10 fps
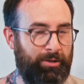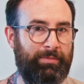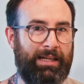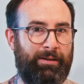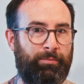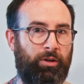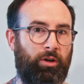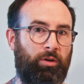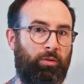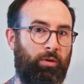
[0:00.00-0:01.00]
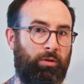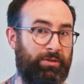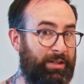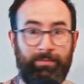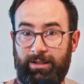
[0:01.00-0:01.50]
them down below or
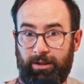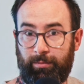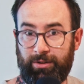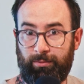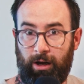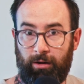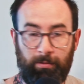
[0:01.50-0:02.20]
send me some as well.